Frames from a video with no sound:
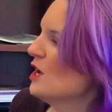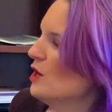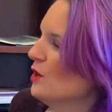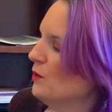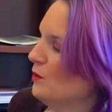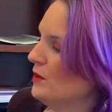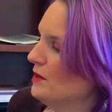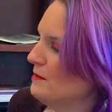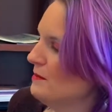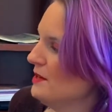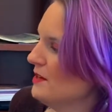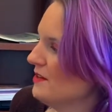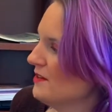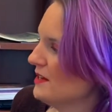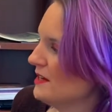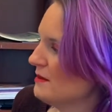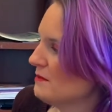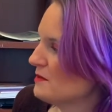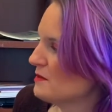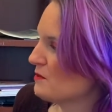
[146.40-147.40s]
When
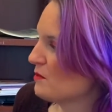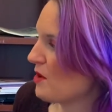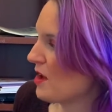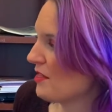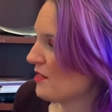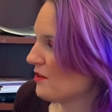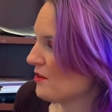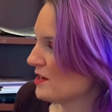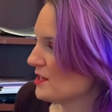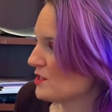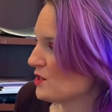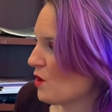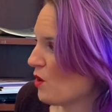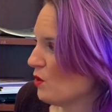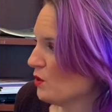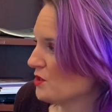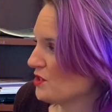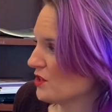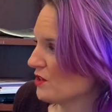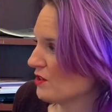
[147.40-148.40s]
Miriam's brother is
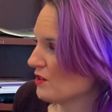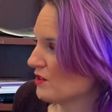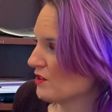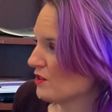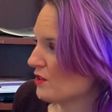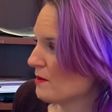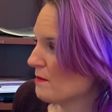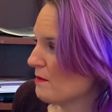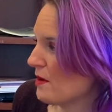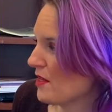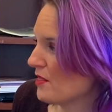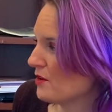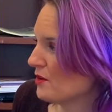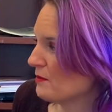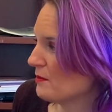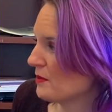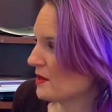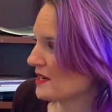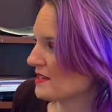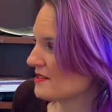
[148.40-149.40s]
older, their mother
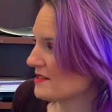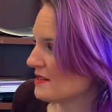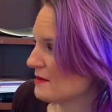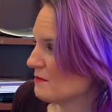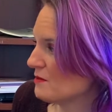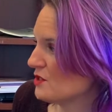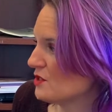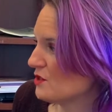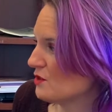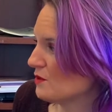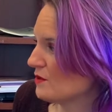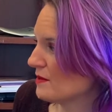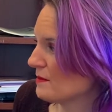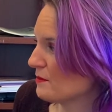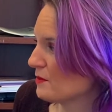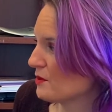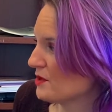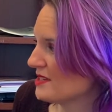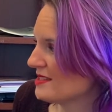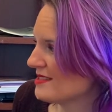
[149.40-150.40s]
brings him to the
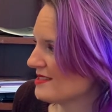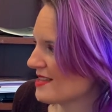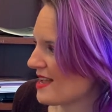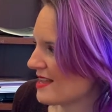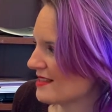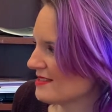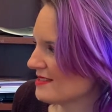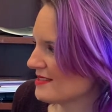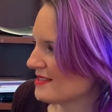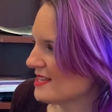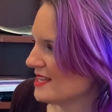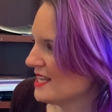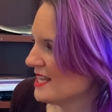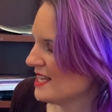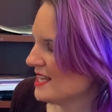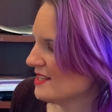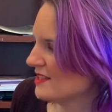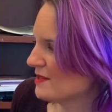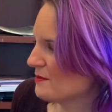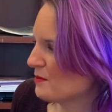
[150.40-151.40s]
princess.
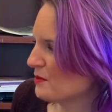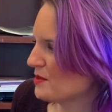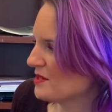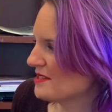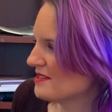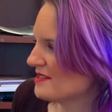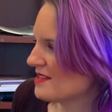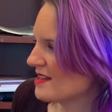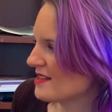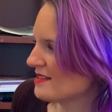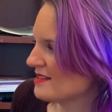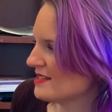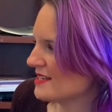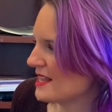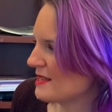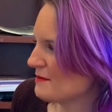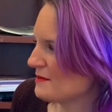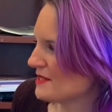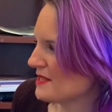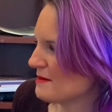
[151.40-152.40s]
The princess
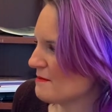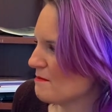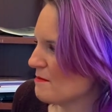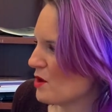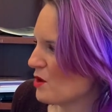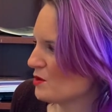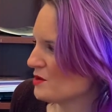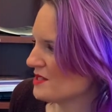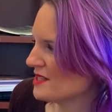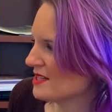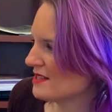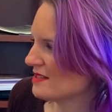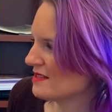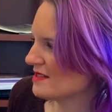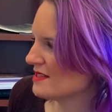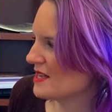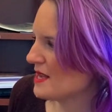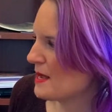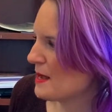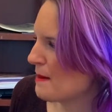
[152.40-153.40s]
names him
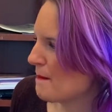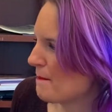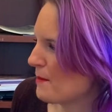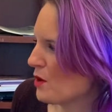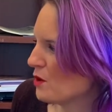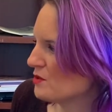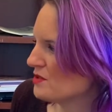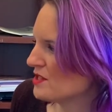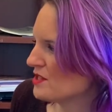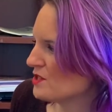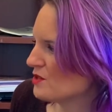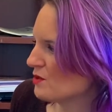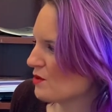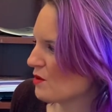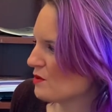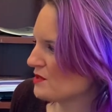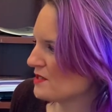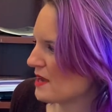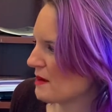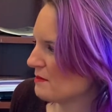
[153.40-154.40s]
Moses. Moses
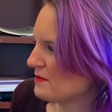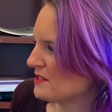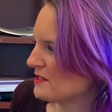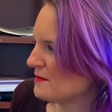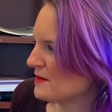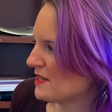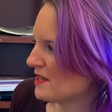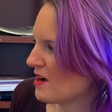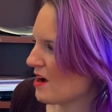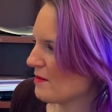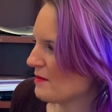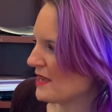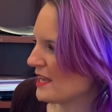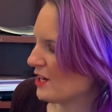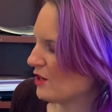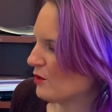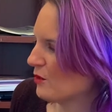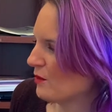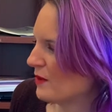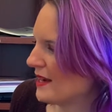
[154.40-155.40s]
grows up to become a
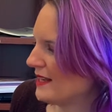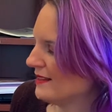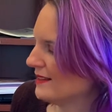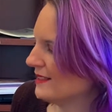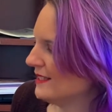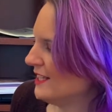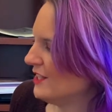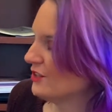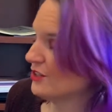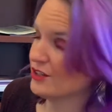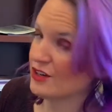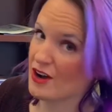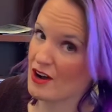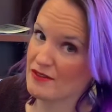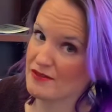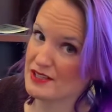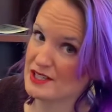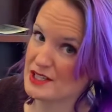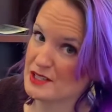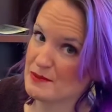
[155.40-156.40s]
great leader of his